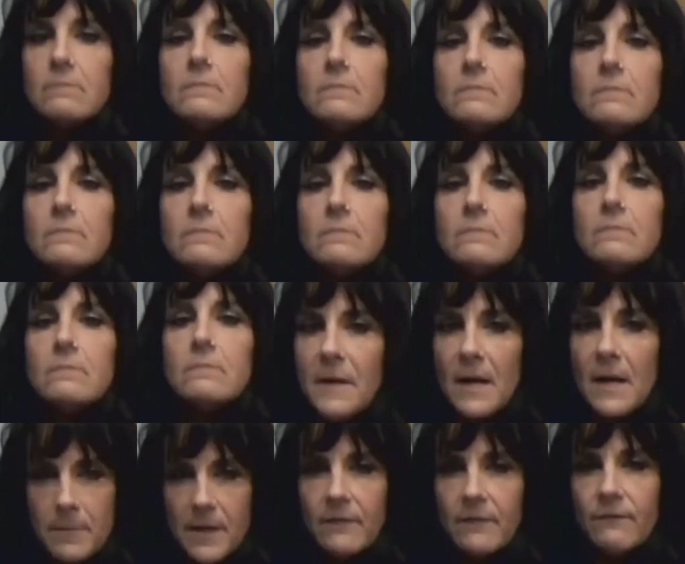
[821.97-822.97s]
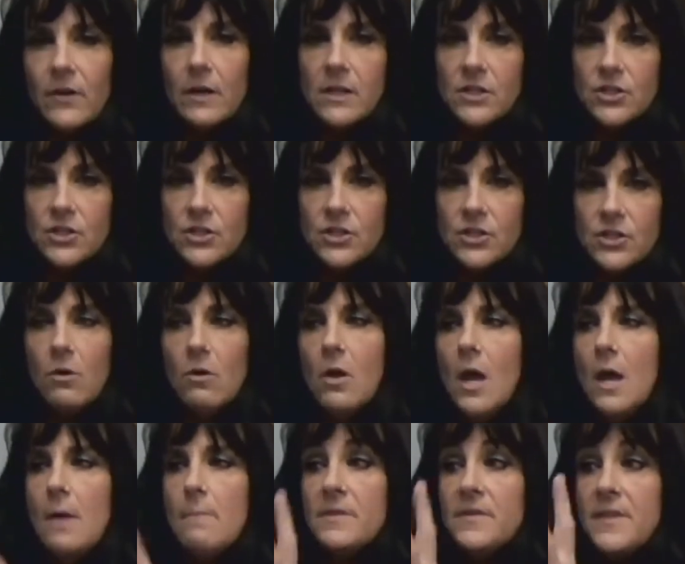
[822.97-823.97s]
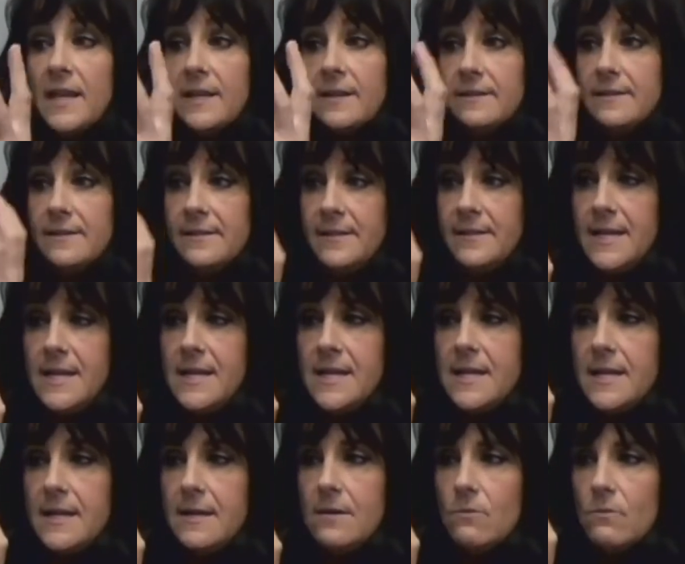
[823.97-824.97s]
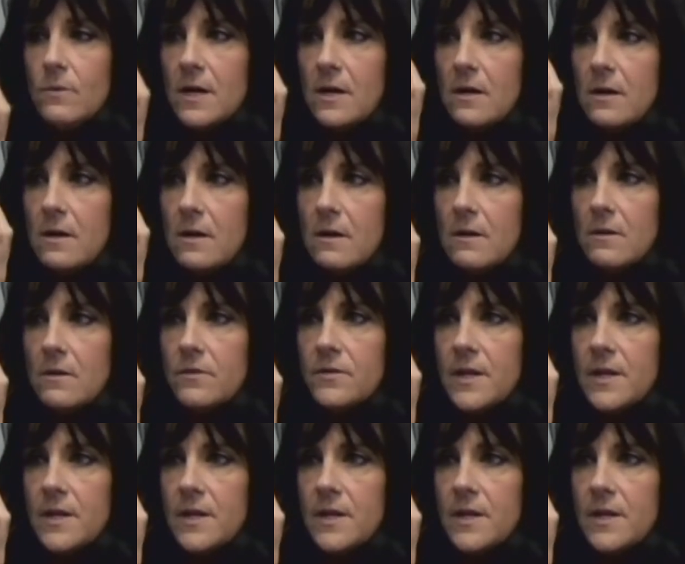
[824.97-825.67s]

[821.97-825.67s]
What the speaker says: I mean, I'm being very general, but they could see where